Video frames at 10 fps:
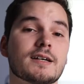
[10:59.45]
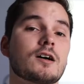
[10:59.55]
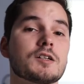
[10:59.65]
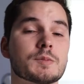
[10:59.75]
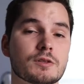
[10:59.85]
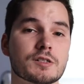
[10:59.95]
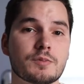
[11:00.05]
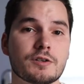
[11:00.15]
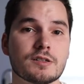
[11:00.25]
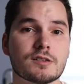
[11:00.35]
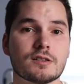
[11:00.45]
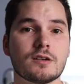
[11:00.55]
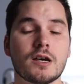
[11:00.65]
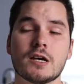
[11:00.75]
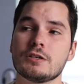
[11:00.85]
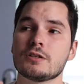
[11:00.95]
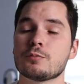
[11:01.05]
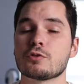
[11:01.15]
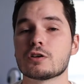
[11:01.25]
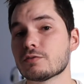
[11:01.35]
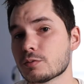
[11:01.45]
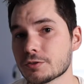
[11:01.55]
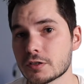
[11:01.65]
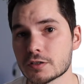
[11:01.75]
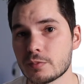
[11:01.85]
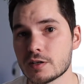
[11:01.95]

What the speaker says: that hospital experience in, you get more comfortable talking to